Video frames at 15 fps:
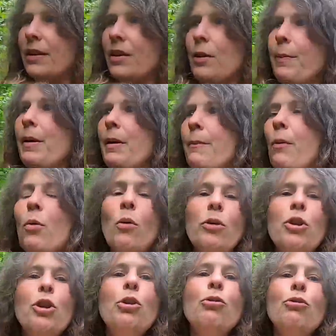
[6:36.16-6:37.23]
to be a more
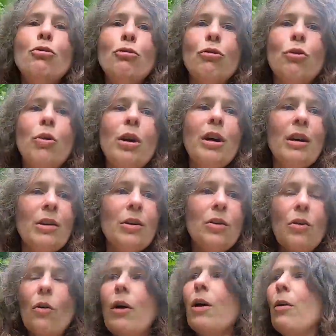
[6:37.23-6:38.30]
neutral
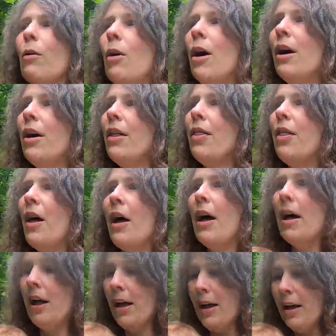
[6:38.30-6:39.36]
soil
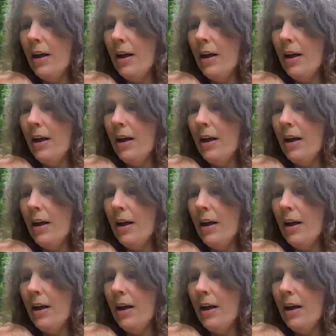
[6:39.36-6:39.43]
that